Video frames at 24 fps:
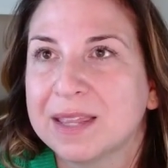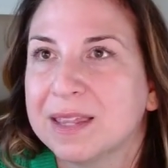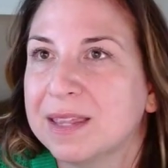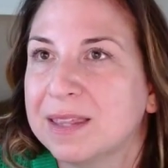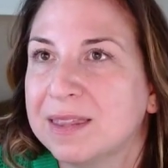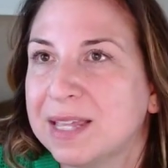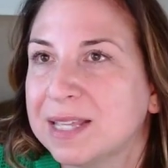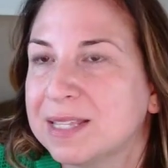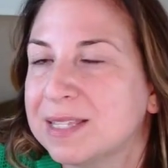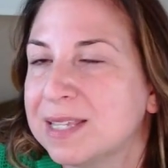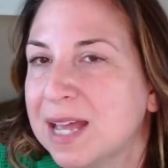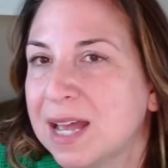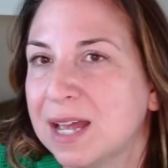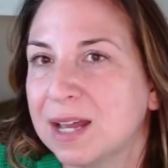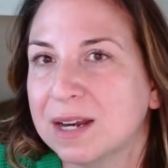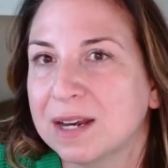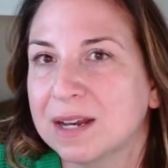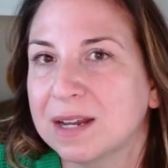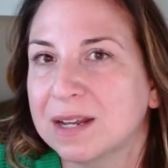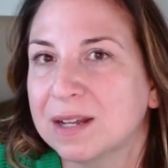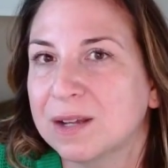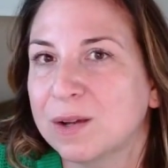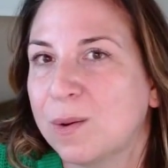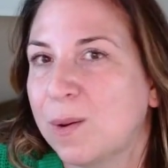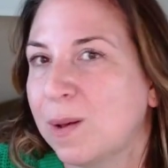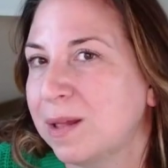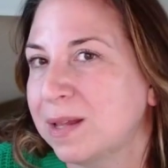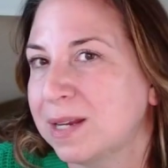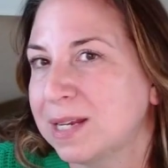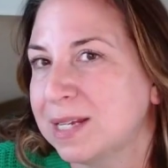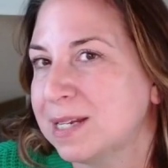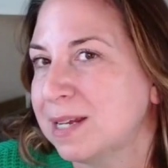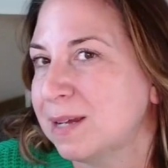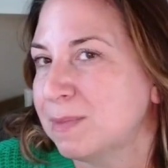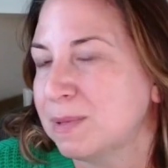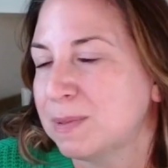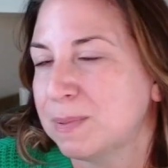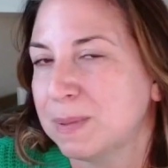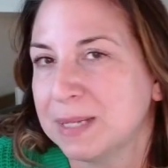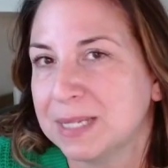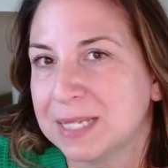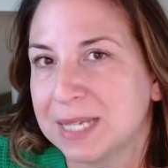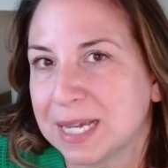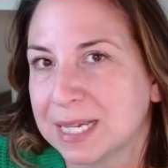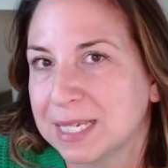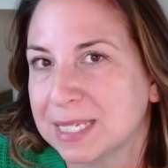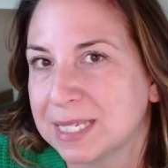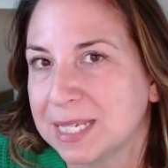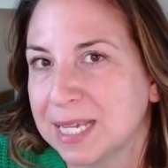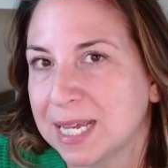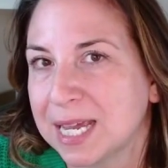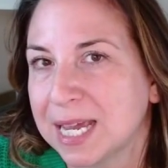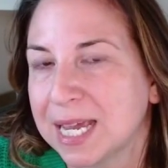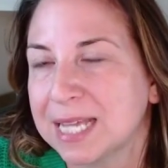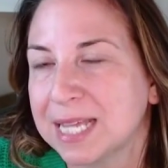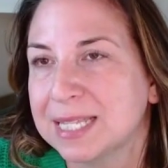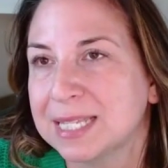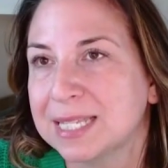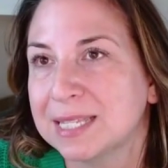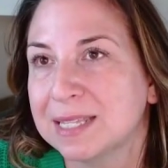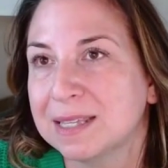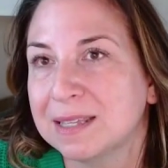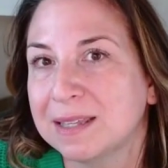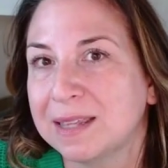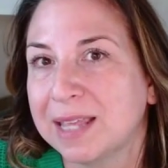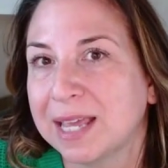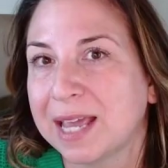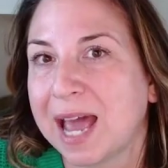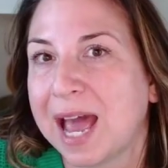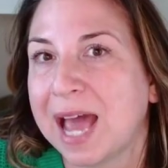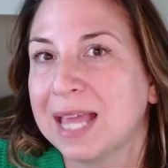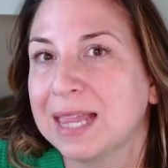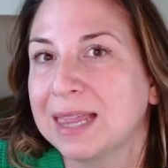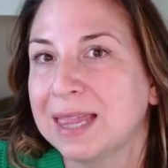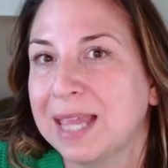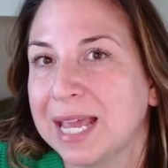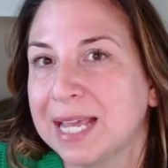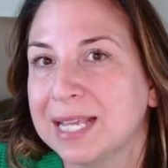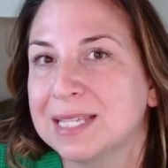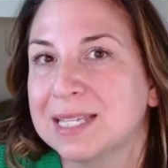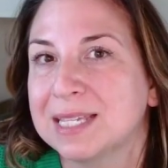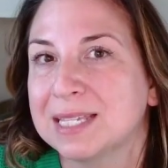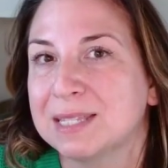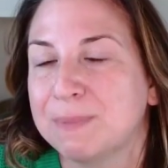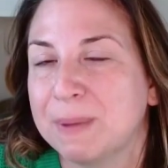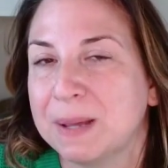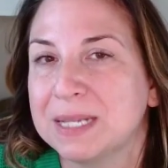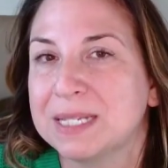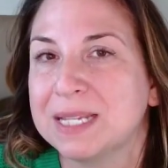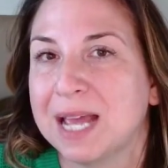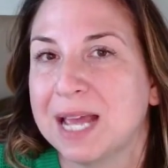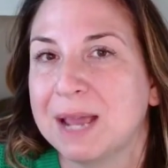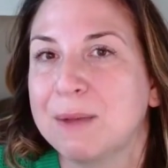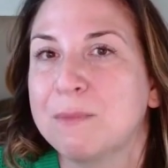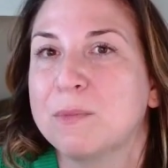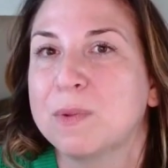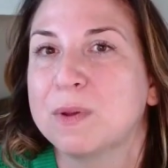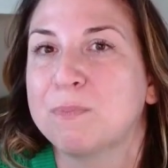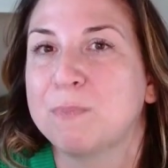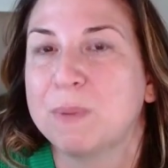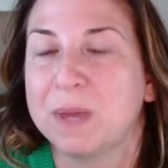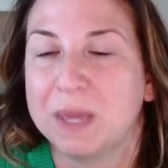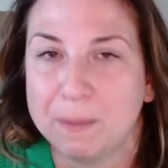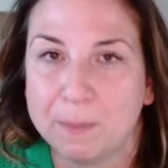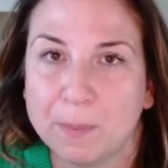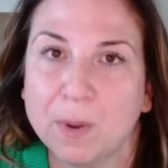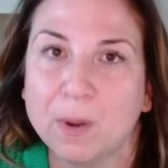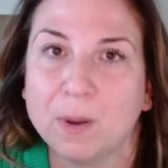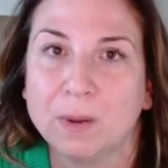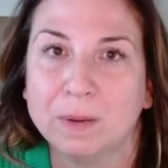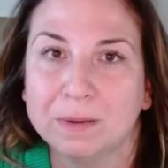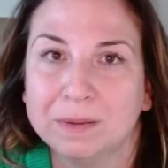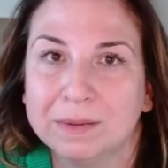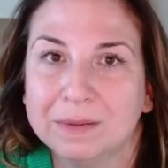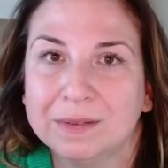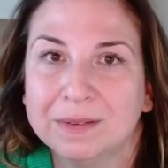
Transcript: That's not quality time spent texting. It's like, I like to spend time with people.